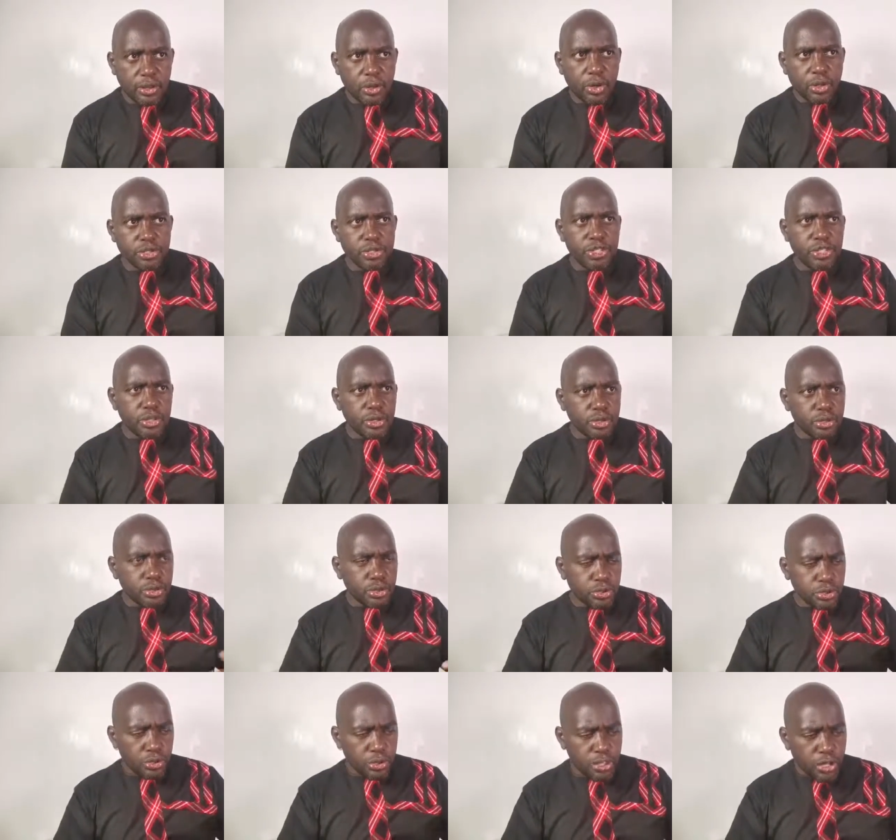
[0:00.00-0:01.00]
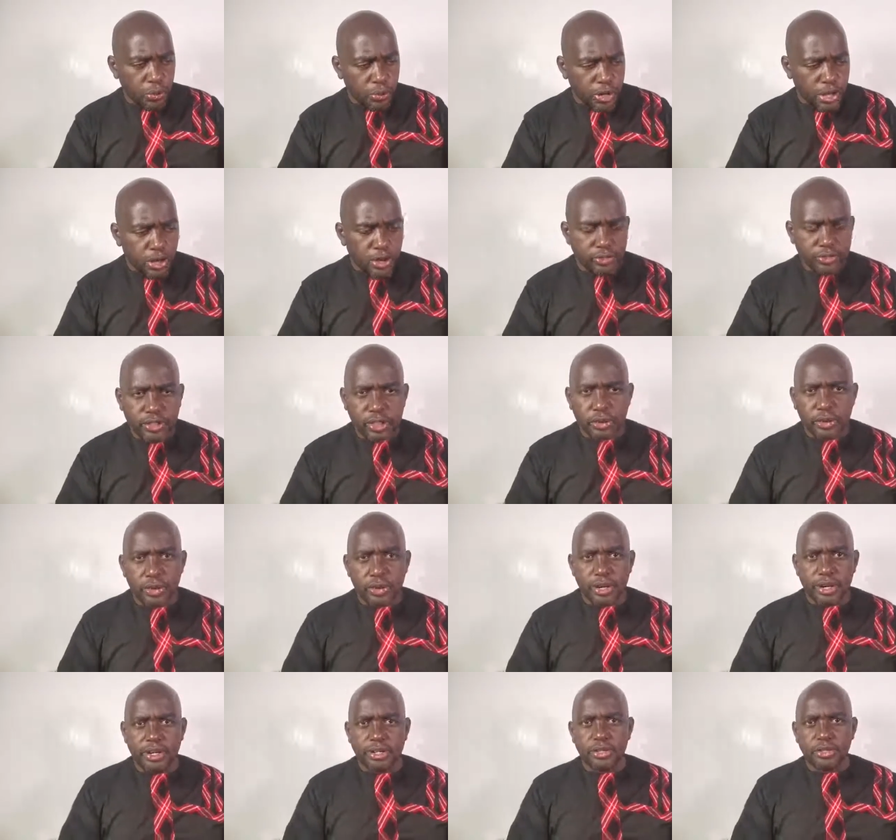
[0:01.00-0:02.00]
continue to do the will of the
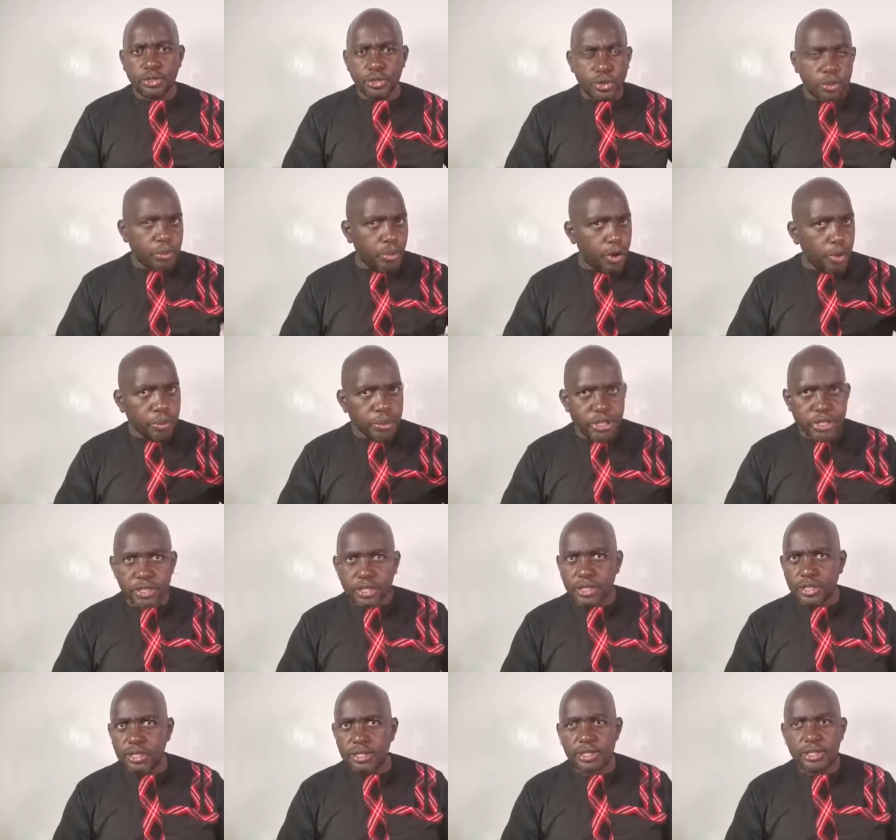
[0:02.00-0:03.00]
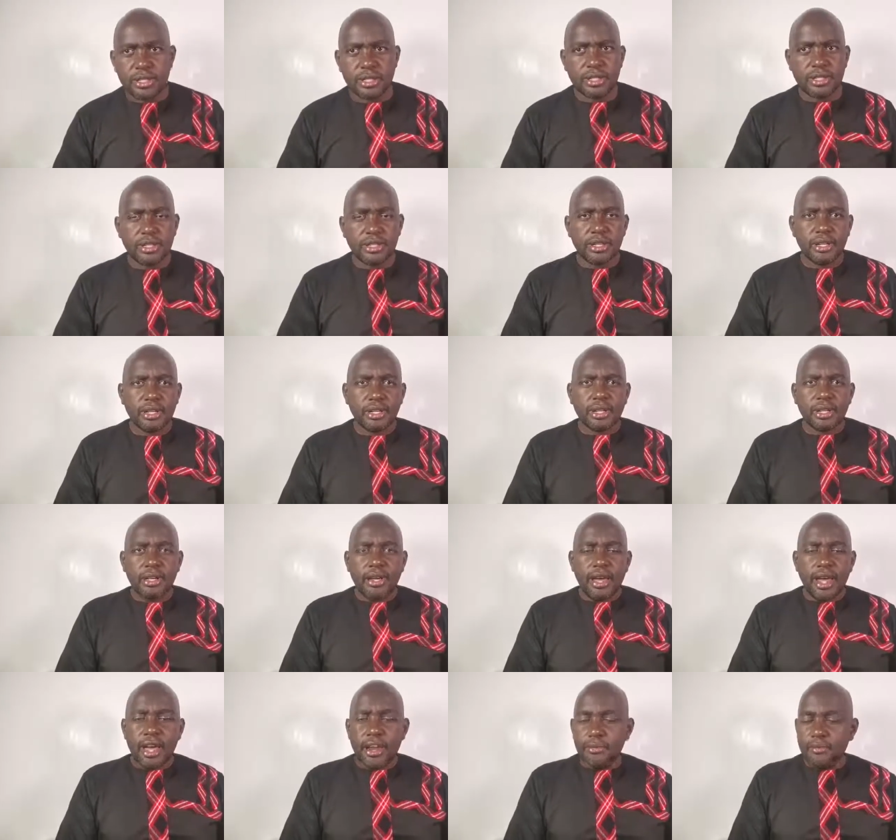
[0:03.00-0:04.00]
Lord, do more missions,
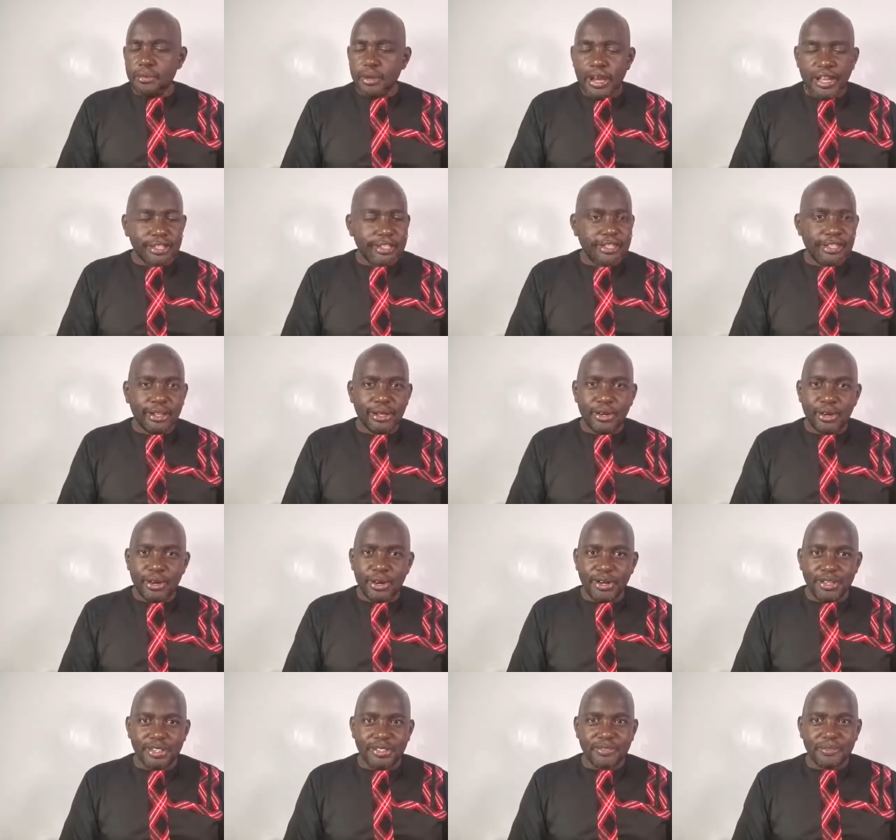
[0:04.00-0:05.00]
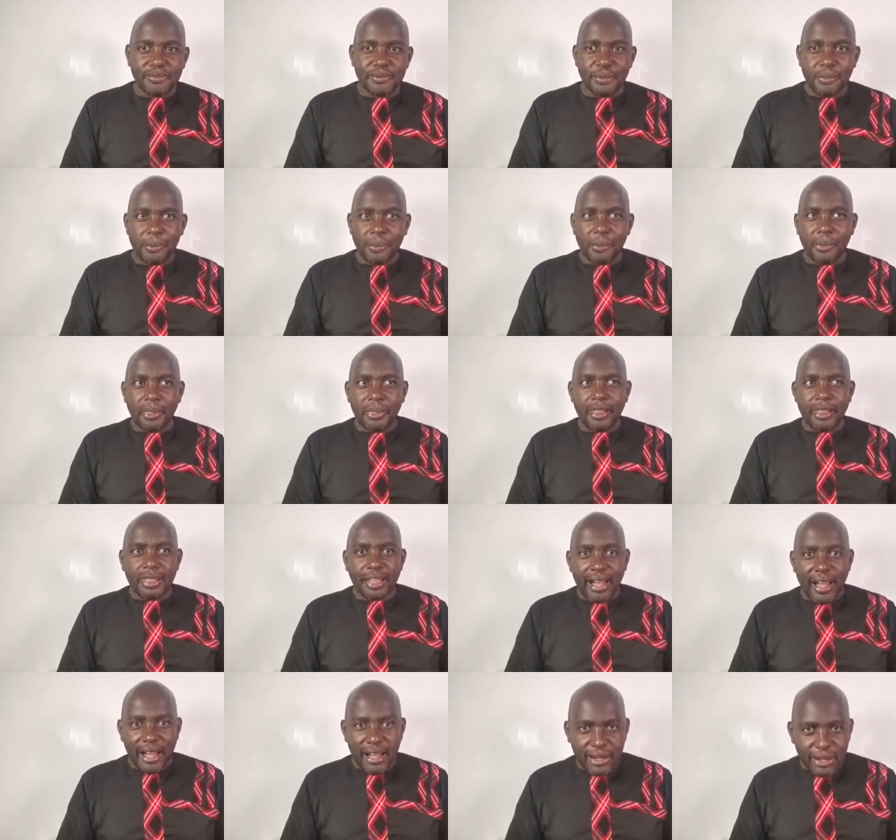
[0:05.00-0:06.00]
and bless the Lord.
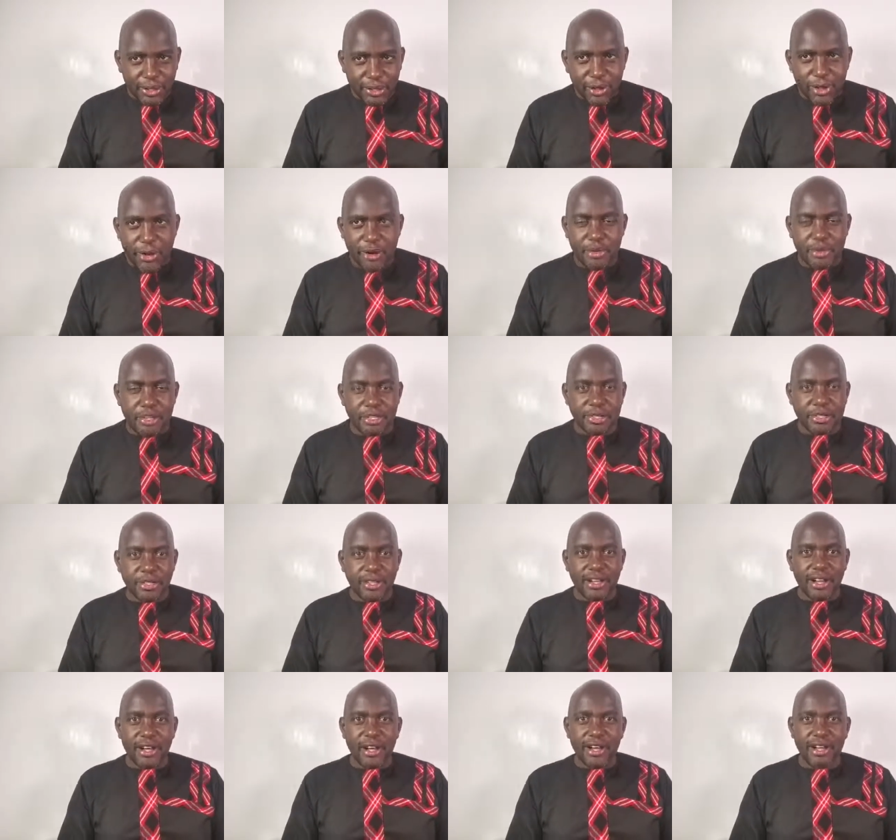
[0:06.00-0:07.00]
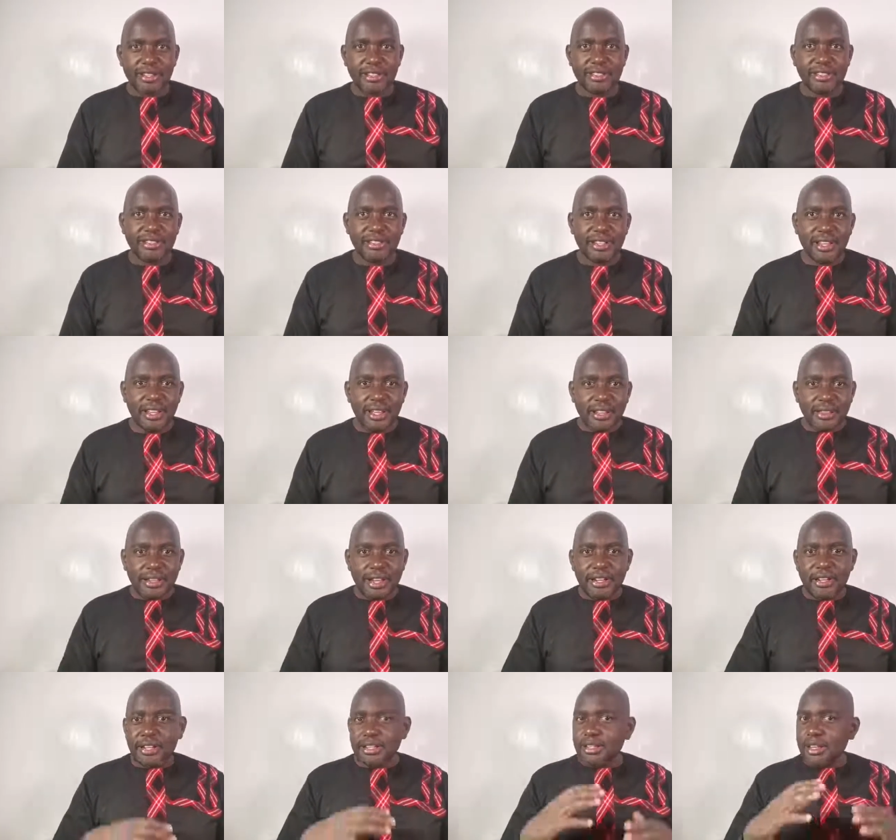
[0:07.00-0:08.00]
Glory be to God.
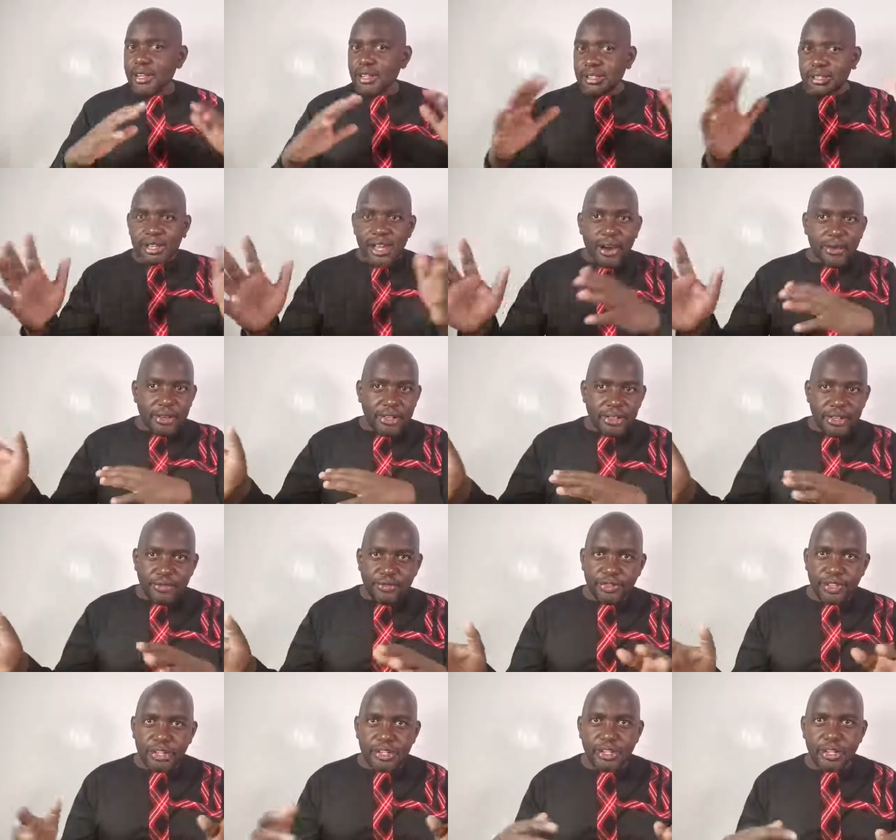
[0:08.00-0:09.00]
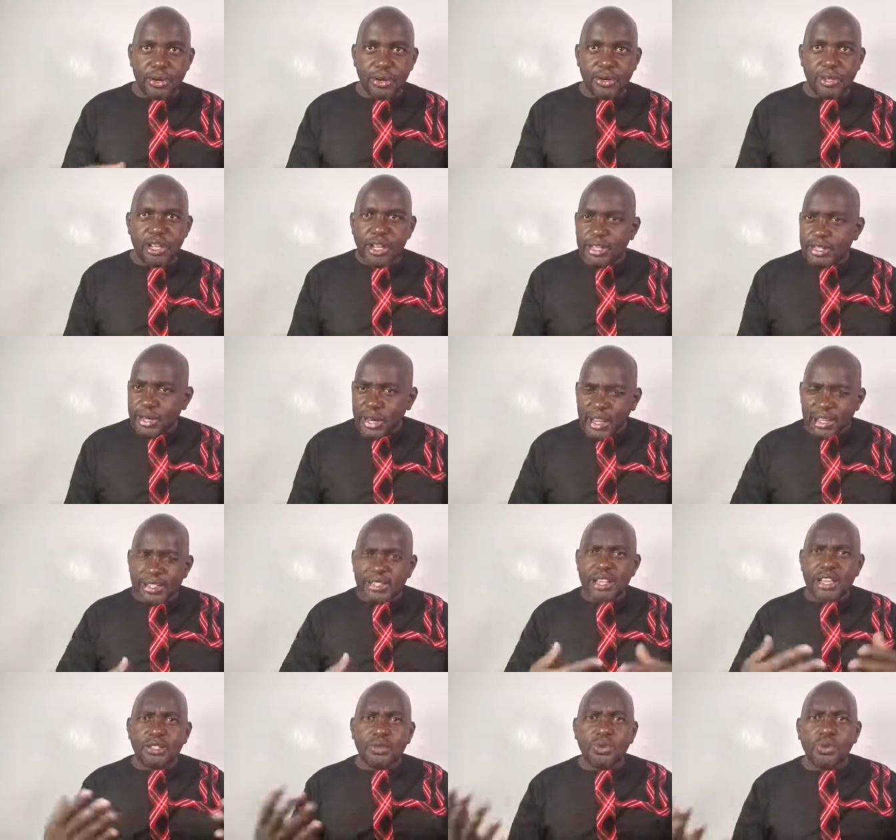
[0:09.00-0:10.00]
The details are in the video, so
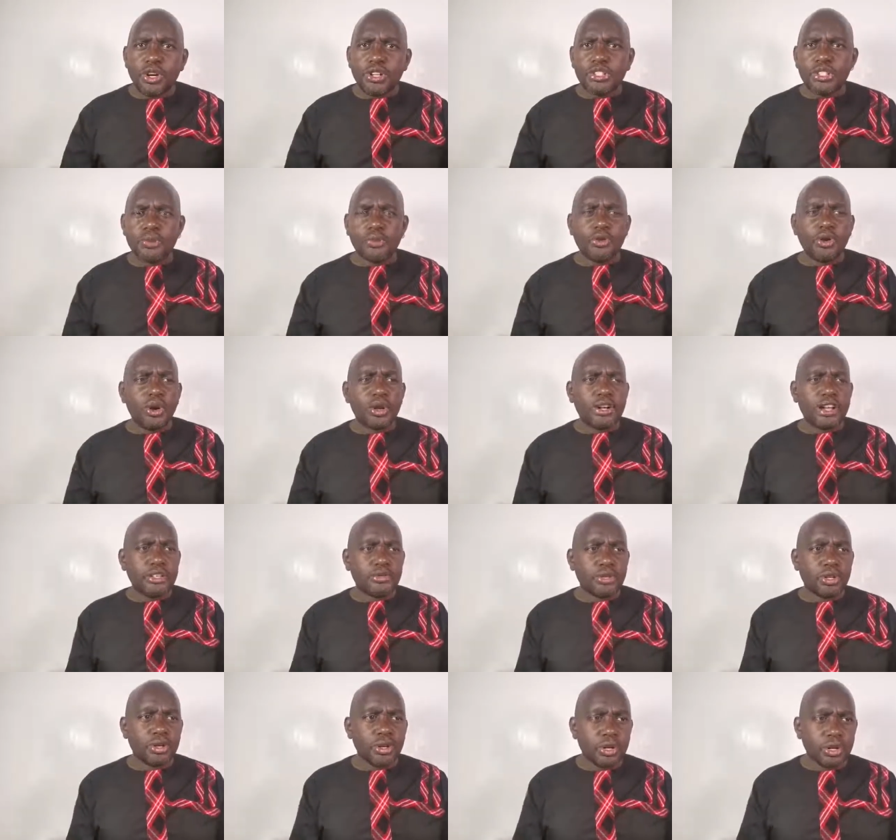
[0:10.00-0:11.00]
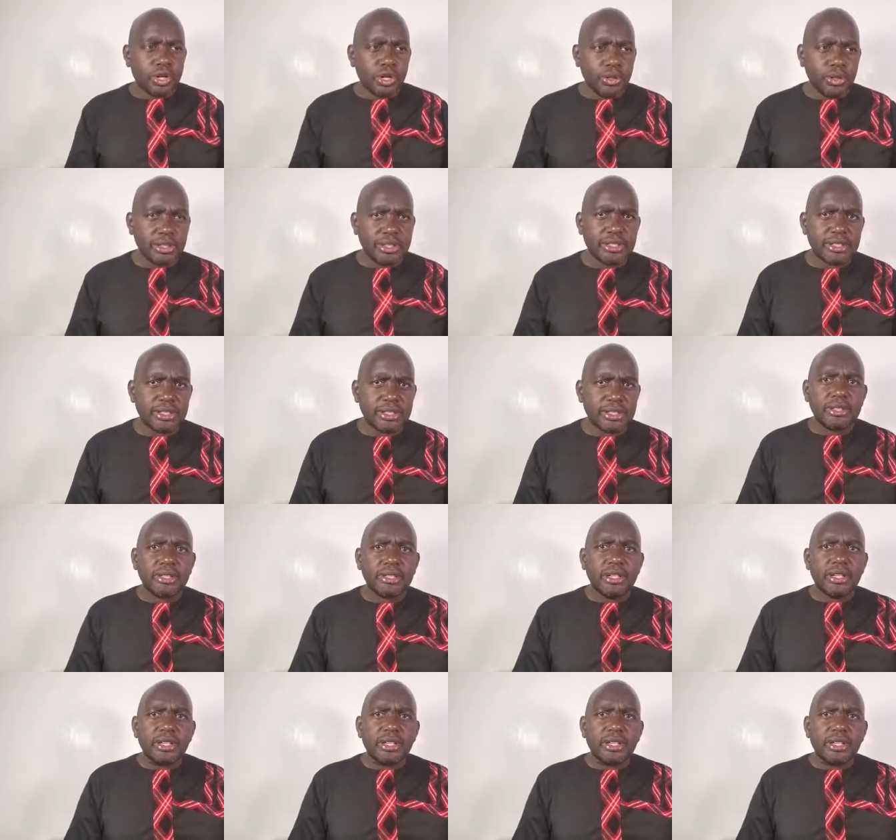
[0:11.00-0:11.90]
let's just worship God as we conclude.